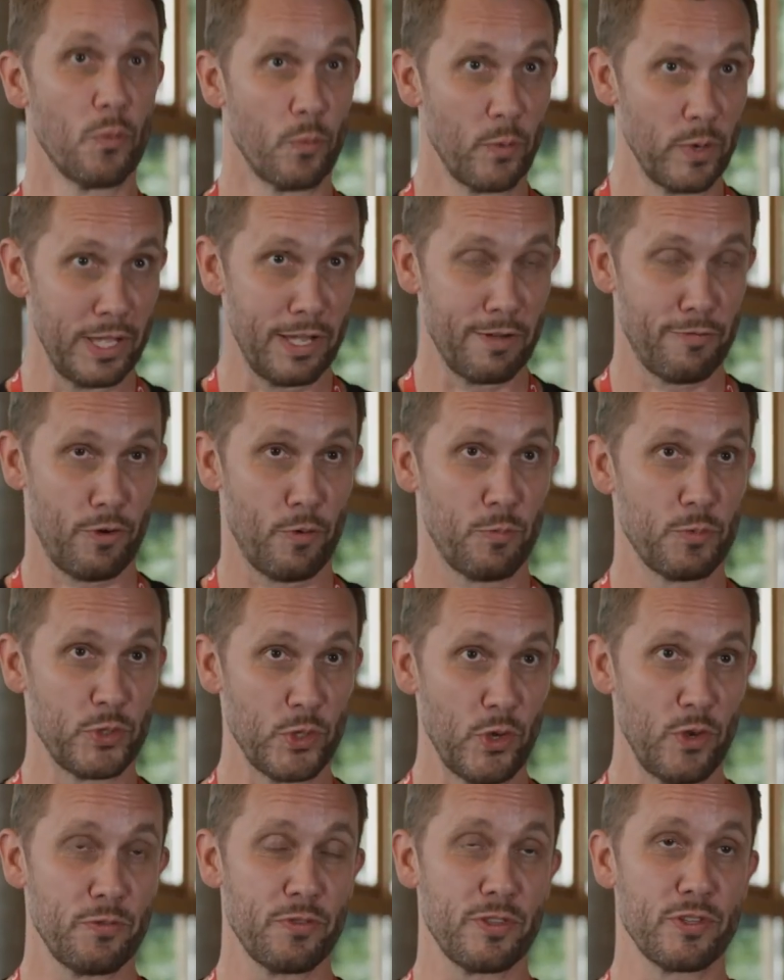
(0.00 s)
We have
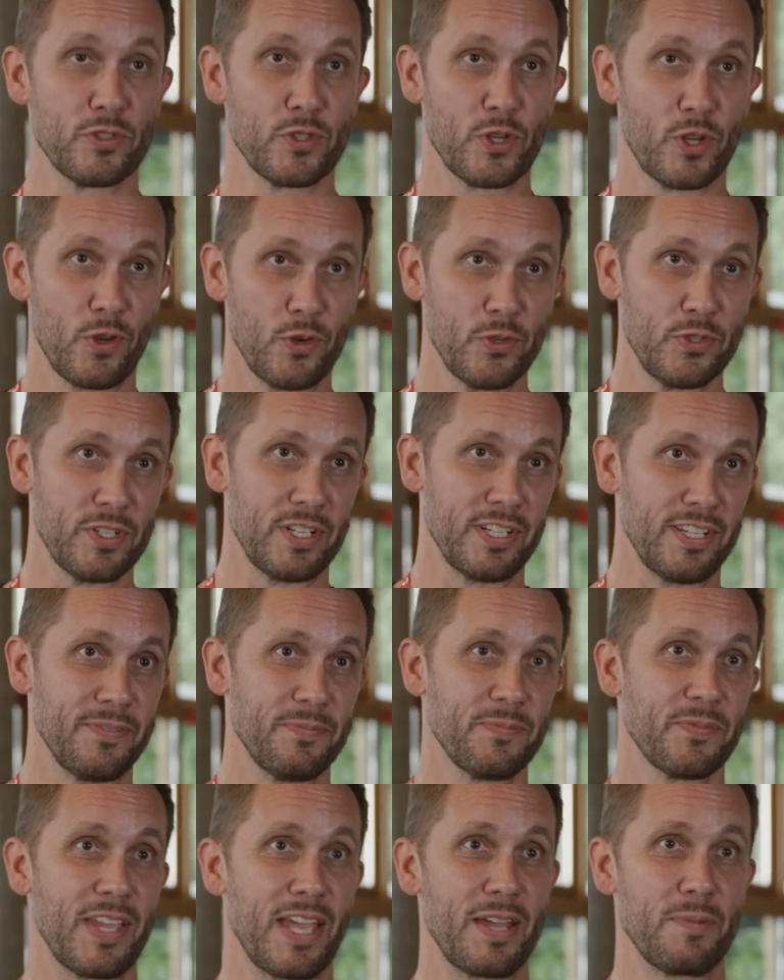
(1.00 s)
observed this closely
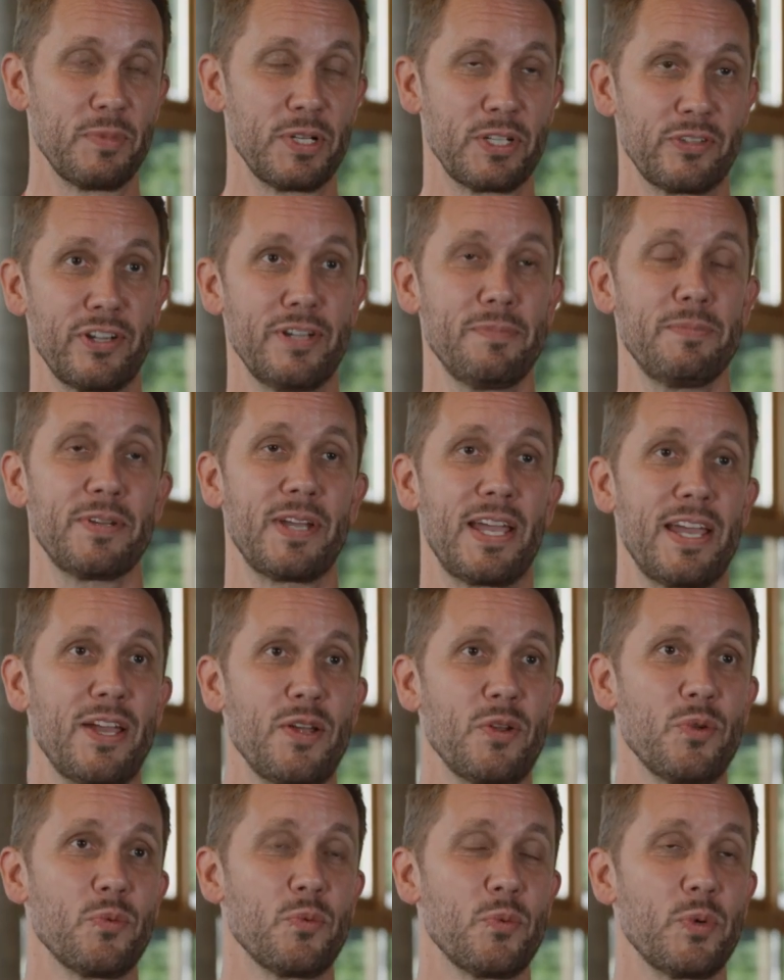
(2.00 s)
at Bitgrip,
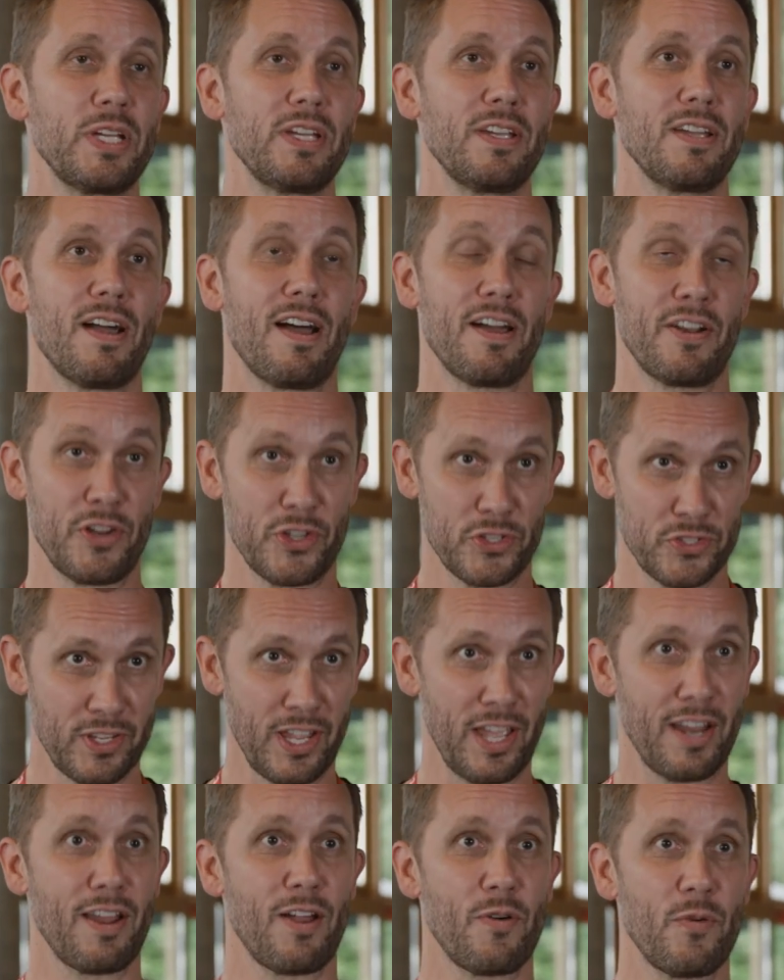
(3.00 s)
and we
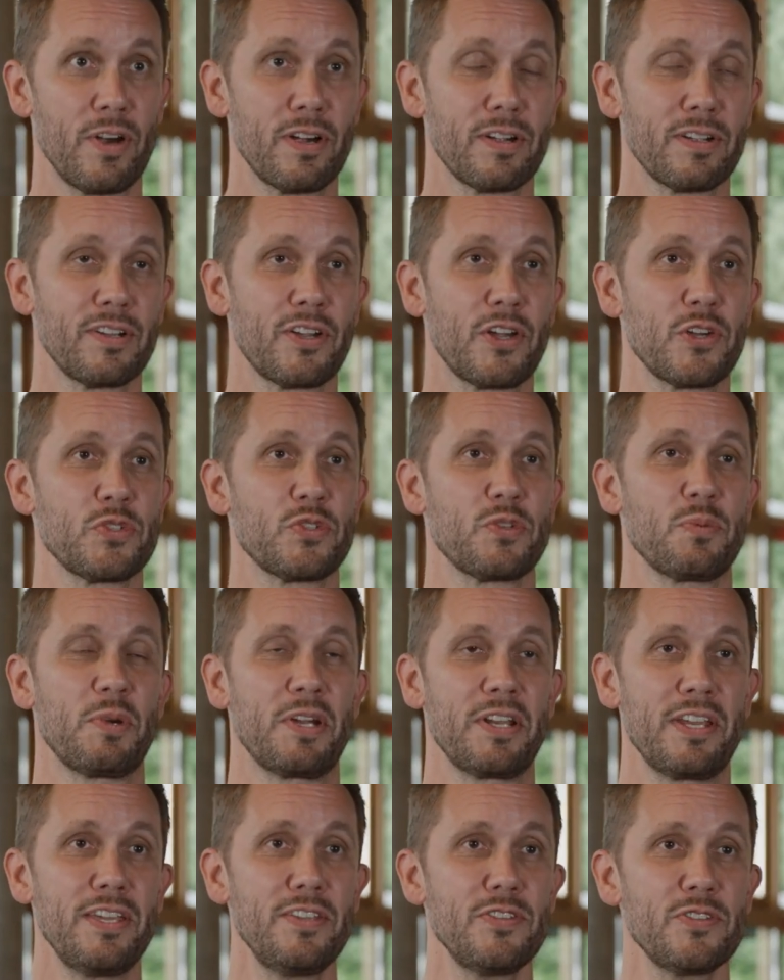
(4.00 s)
understand our
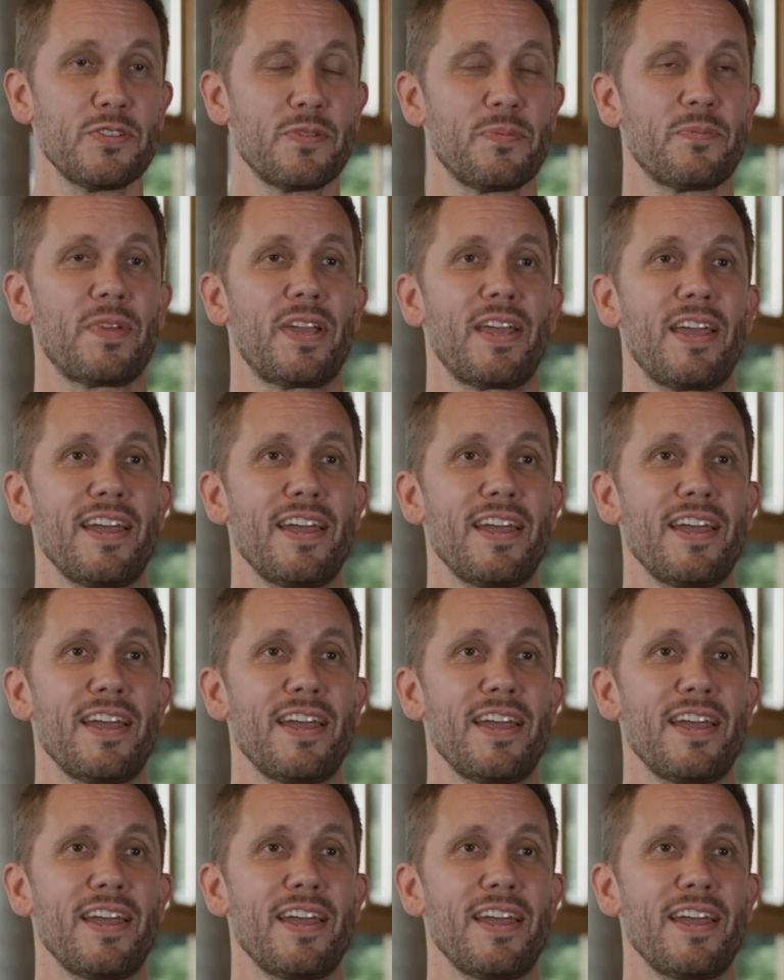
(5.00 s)
customer needs.